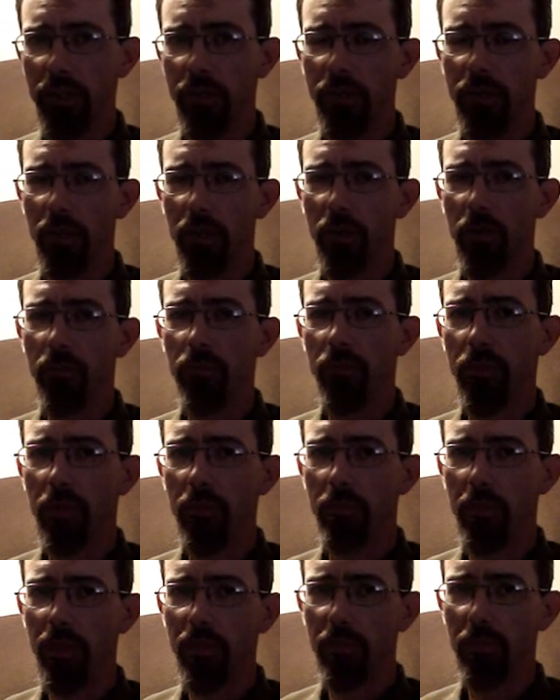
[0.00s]
So
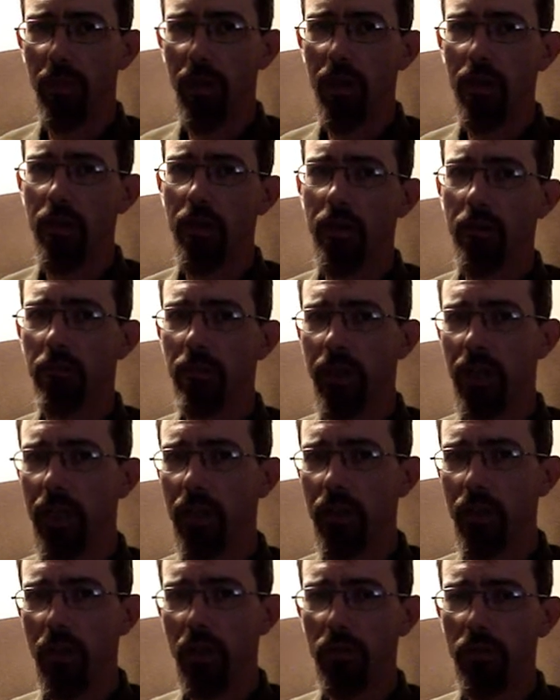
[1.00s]
be smart. Bring
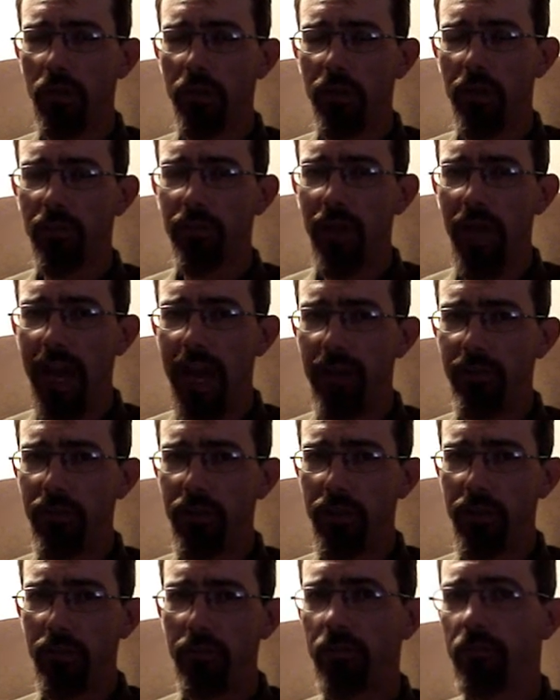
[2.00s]
in notes if you have
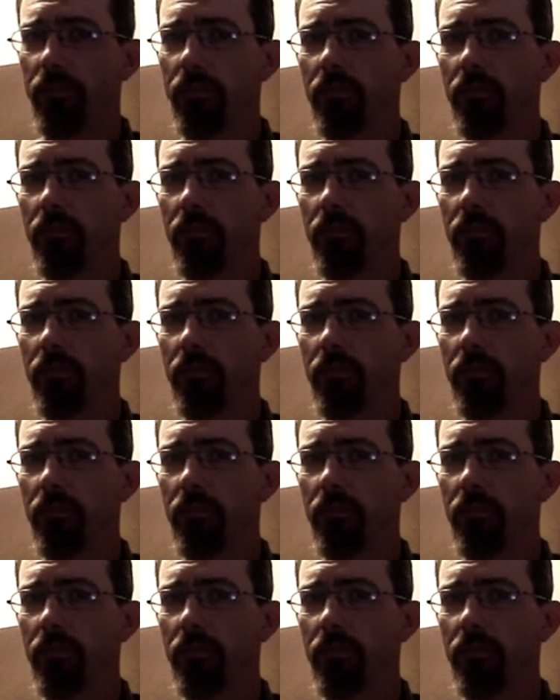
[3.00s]
to.